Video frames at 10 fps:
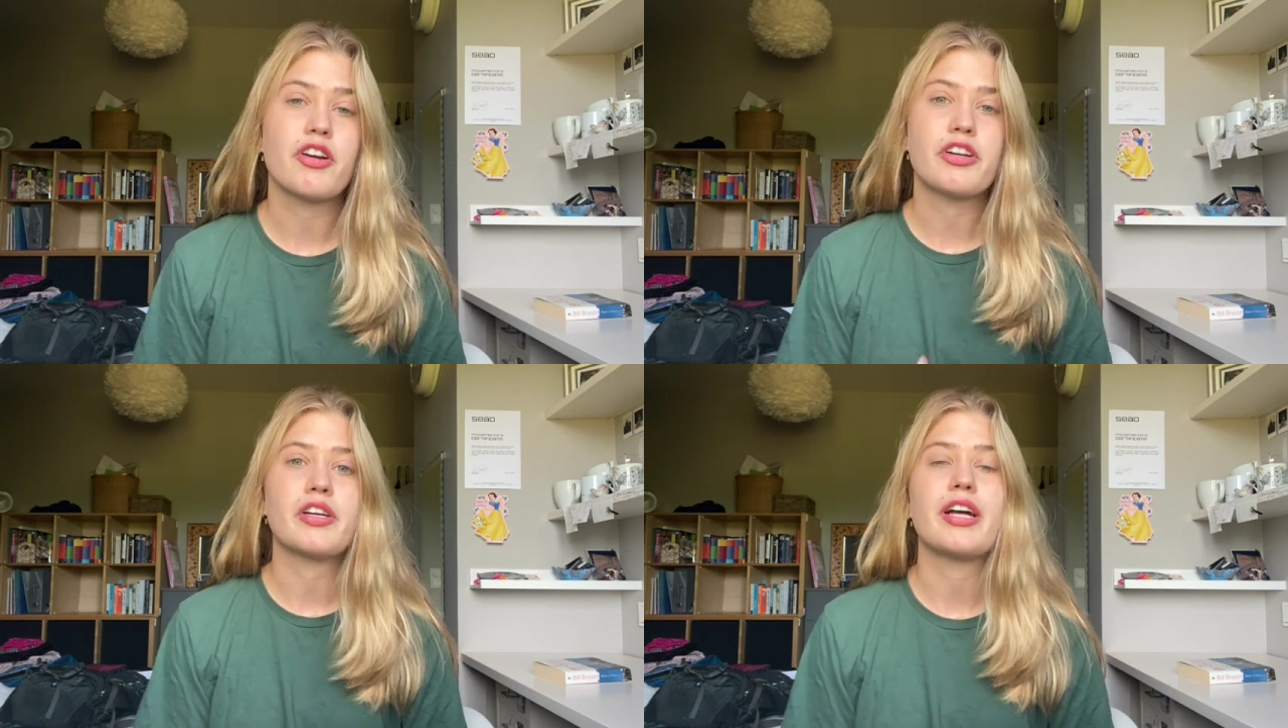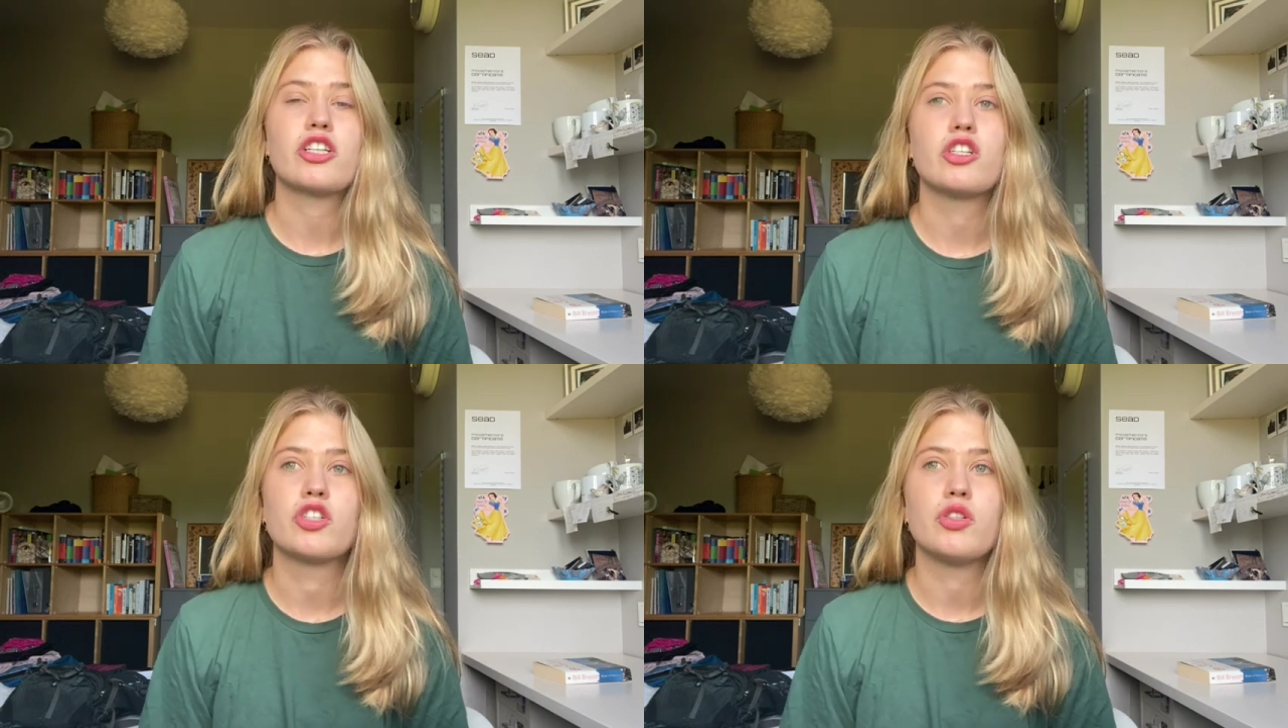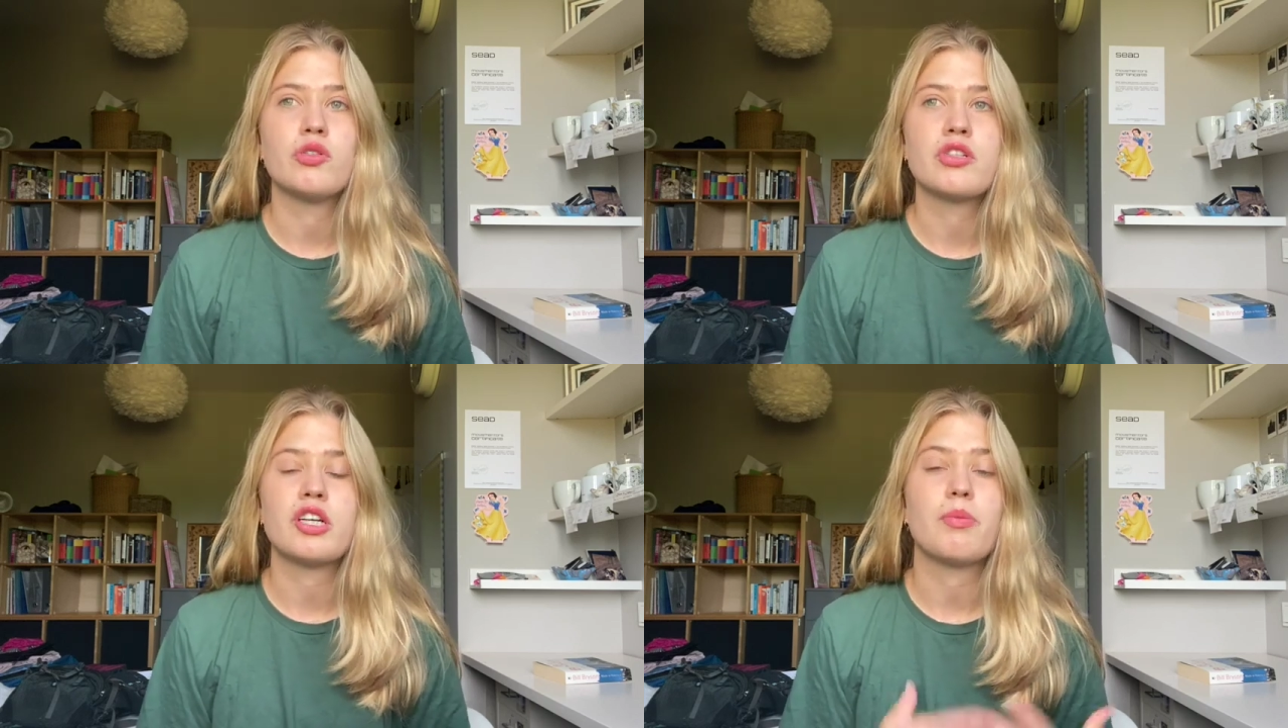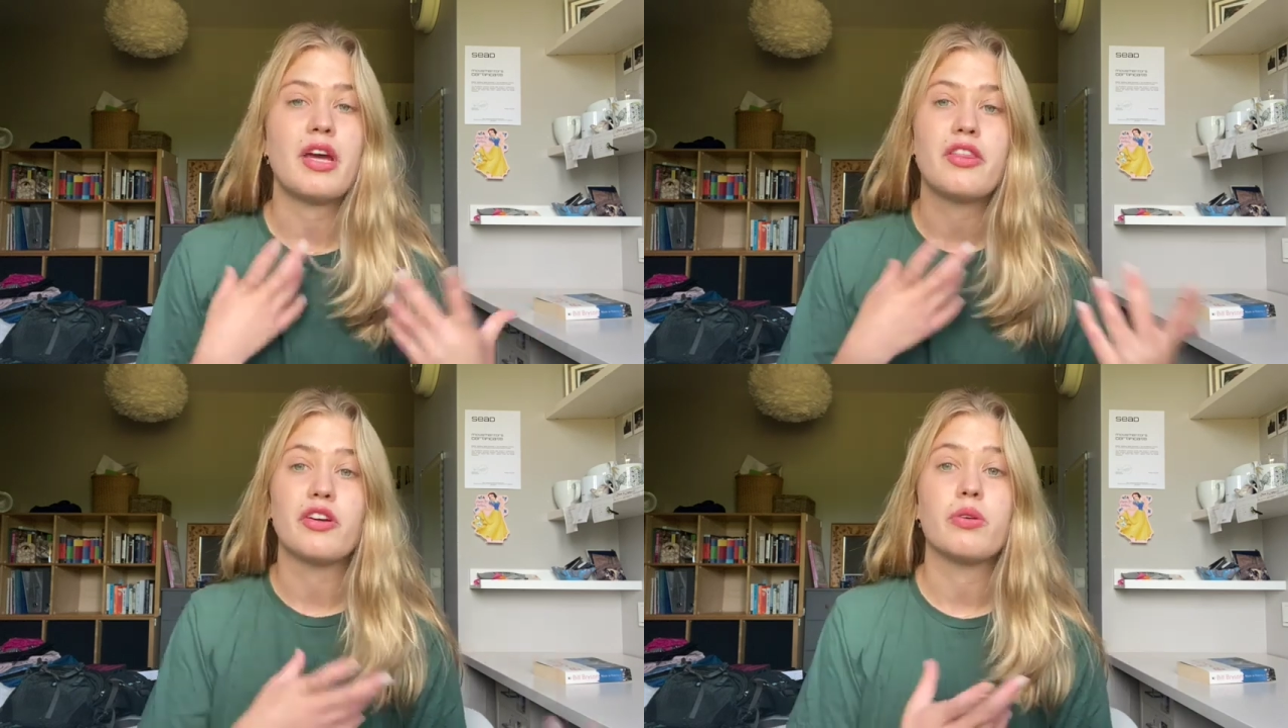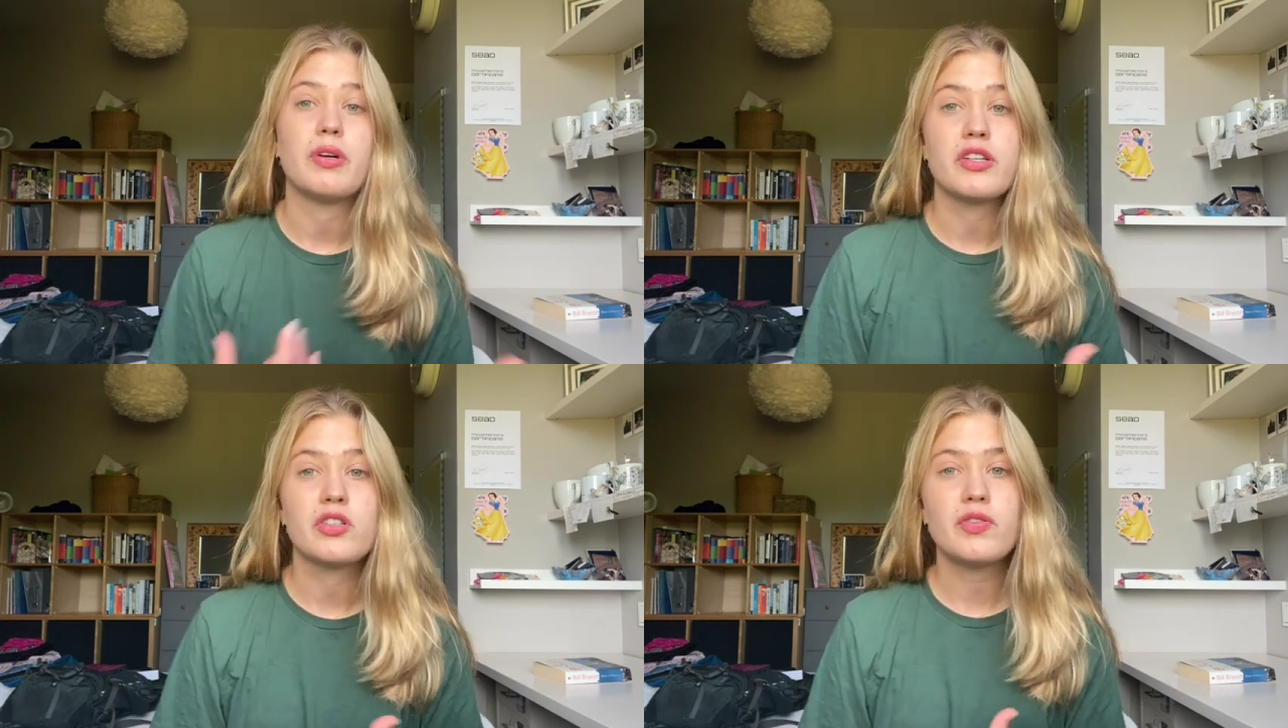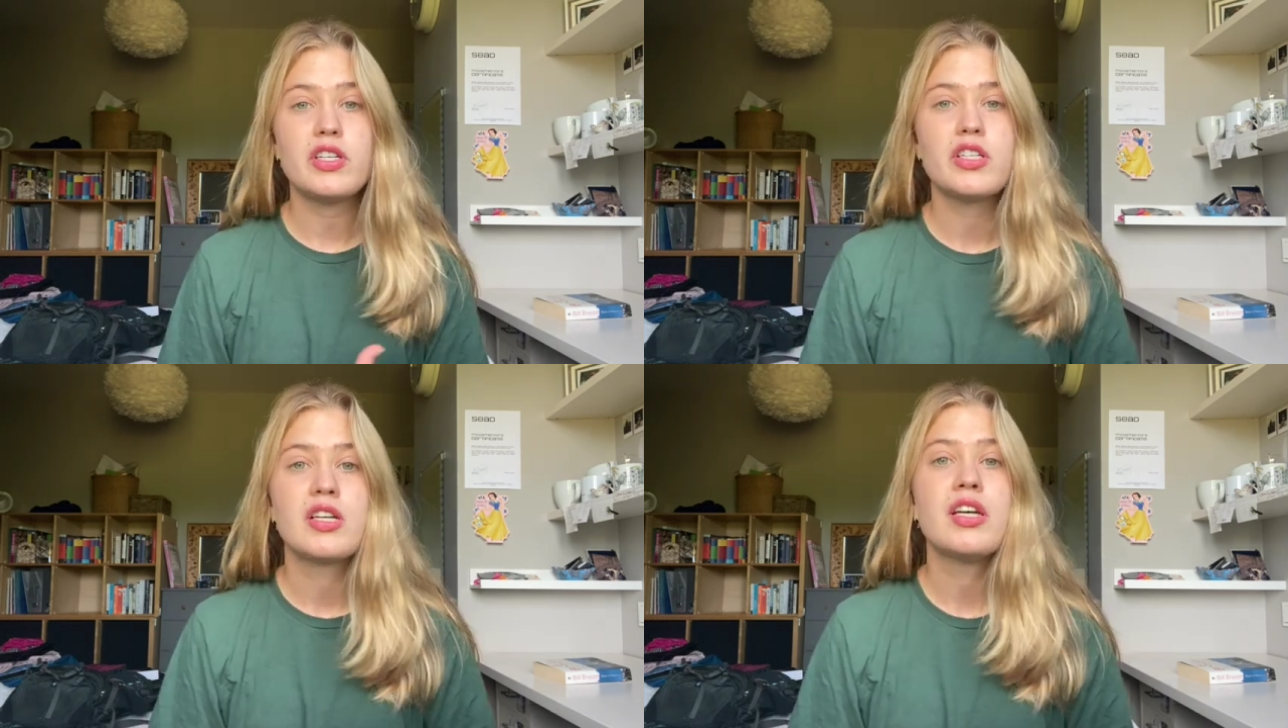international student and pay the horrendous fees